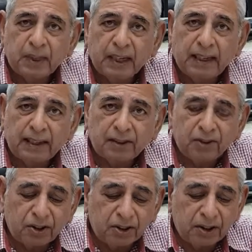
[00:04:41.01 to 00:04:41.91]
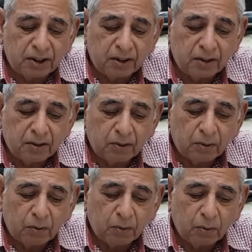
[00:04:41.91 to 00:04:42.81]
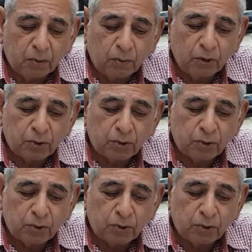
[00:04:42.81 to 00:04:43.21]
electricity was